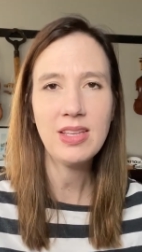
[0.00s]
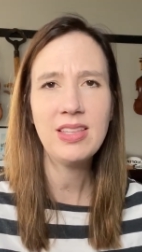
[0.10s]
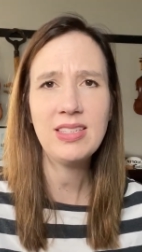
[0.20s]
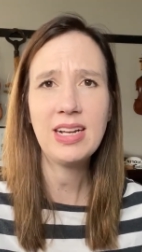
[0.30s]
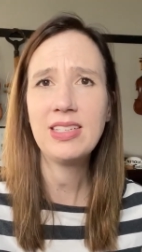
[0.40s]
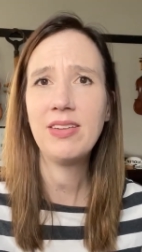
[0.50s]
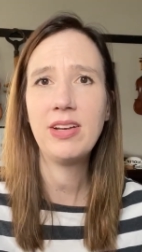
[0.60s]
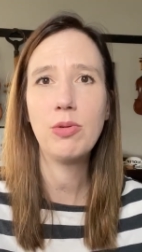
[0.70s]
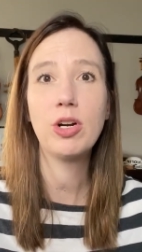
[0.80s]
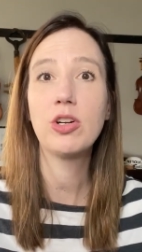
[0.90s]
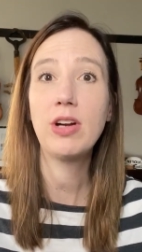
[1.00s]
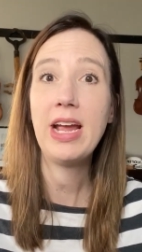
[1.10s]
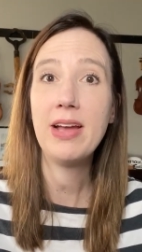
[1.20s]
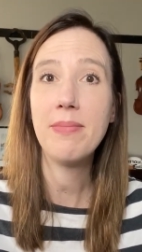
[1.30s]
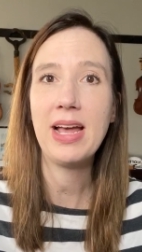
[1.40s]
This activity worked
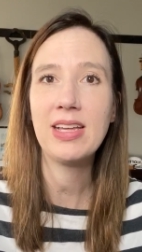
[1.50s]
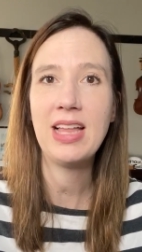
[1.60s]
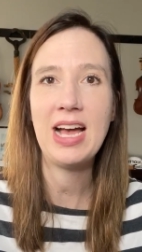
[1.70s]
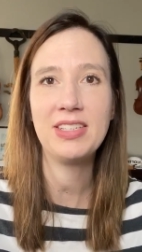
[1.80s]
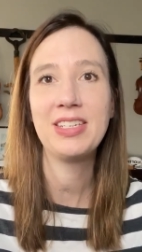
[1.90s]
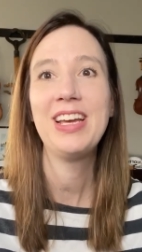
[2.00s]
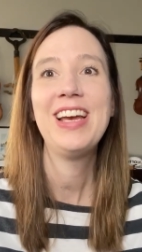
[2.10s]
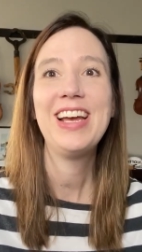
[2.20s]
great in my class,